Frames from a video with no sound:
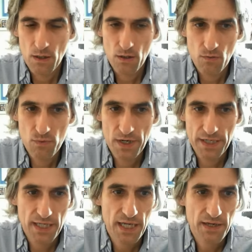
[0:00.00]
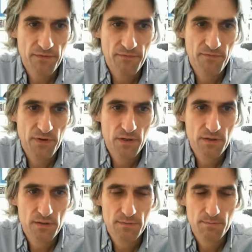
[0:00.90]
Really, if
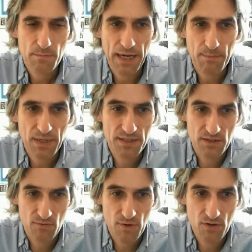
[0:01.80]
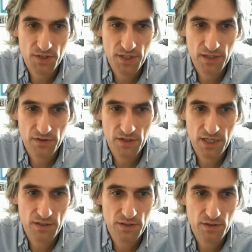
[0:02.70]
black messes around here,
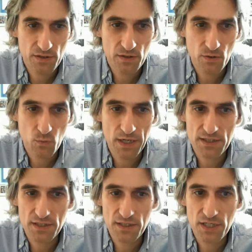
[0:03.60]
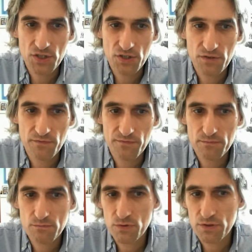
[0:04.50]
then you know, white's initiative
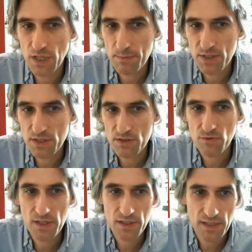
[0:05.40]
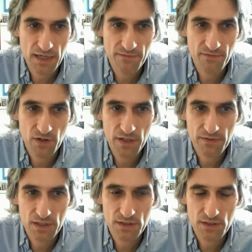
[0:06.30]
with knight b3 and
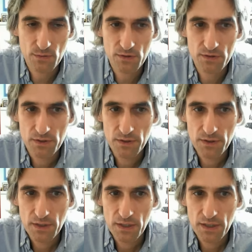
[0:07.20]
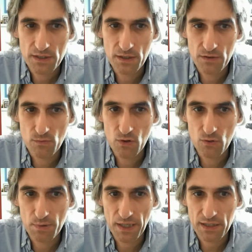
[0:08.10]
a5 and so on is going to roll
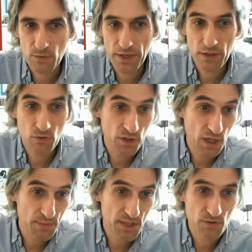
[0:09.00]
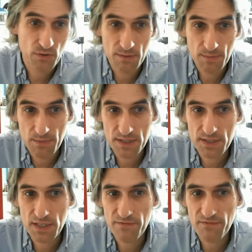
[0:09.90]
black away, or knight b3 and maybe
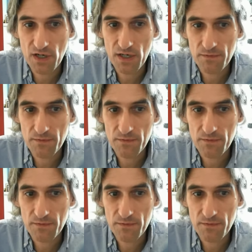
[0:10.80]
c5.